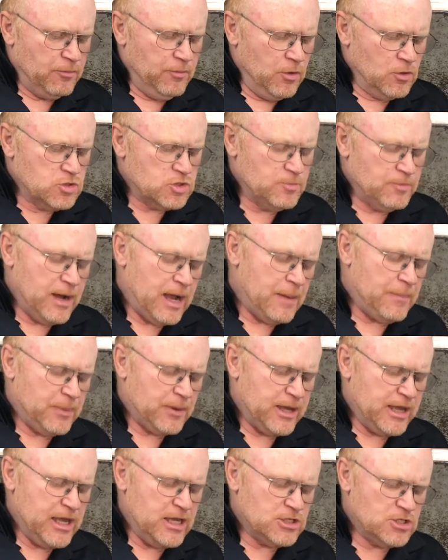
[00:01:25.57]
most of my
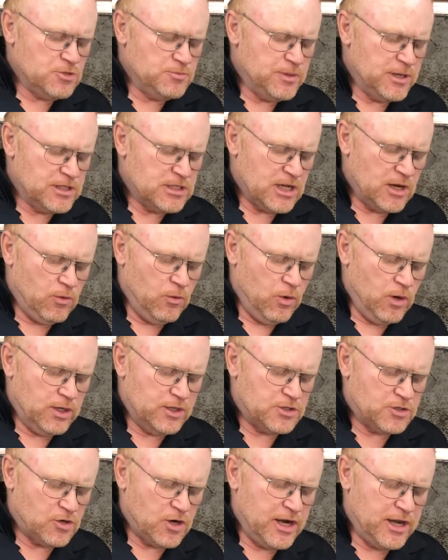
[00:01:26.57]
applications because I want
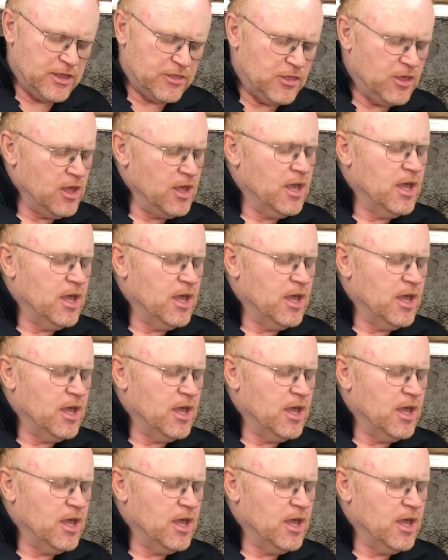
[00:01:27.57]
strength,